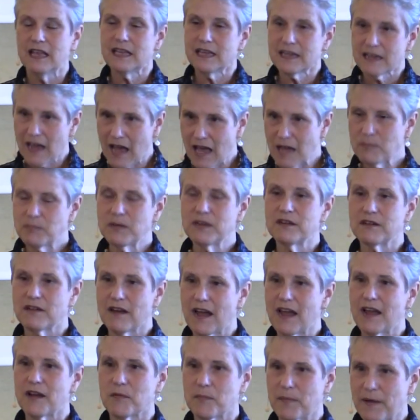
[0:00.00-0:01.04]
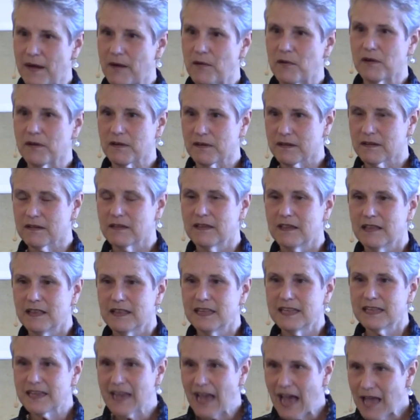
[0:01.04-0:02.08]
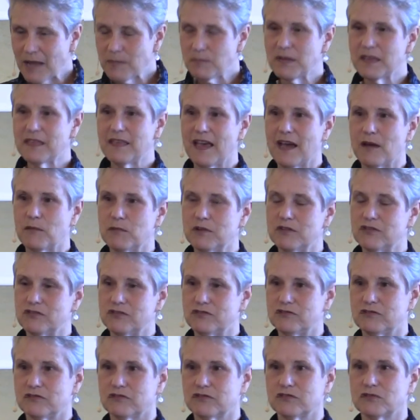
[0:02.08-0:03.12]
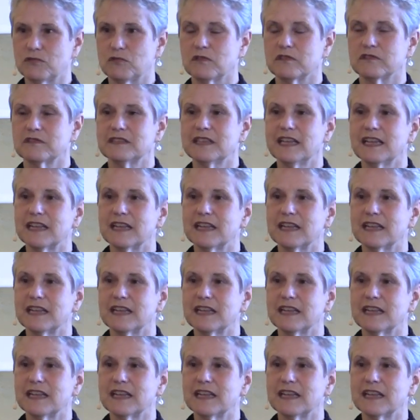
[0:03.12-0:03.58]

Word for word: Let God be your higher power. Let God be that which is your source.